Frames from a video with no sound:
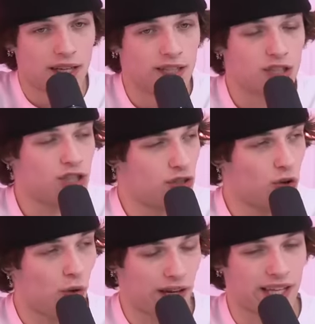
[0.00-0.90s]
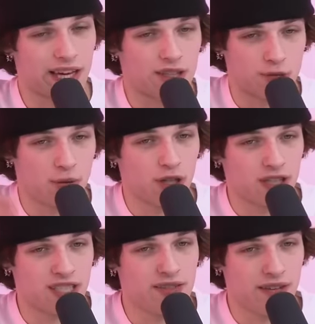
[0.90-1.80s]
It's just annoying. Like I just put on
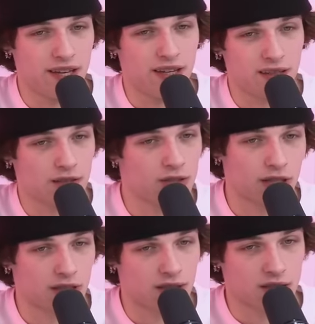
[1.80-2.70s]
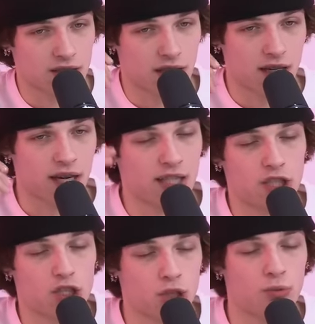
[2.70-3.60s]
the TV. So that's I can just thing. like it's
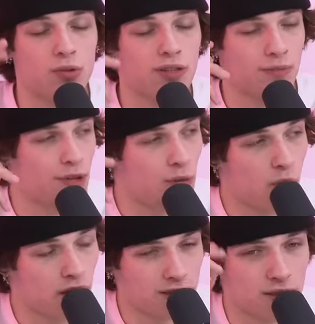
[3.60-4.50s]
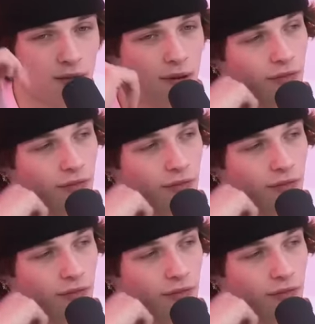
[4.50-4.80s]
just so annoying to me to watch something on my